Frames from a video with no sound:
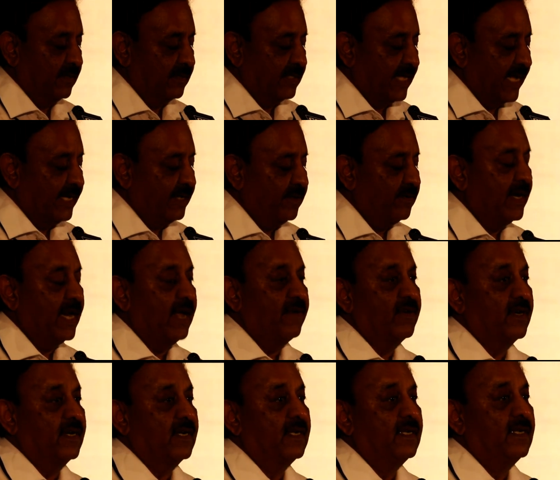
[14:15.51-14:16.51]
Thank you and have
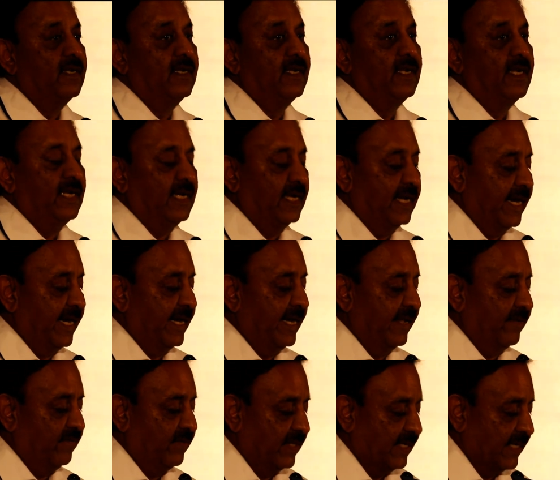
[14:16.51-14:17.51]
a great
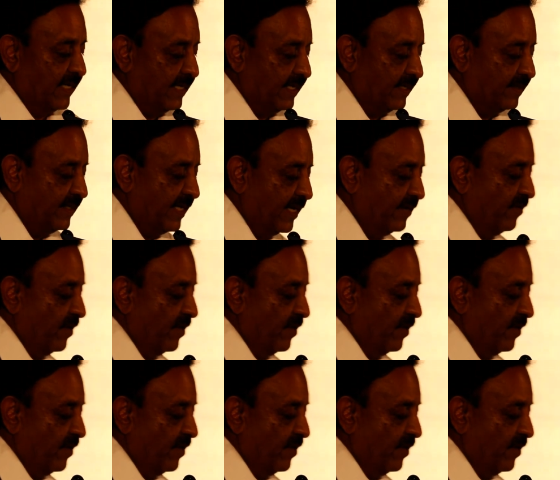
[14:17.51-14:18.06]
day for that. Thank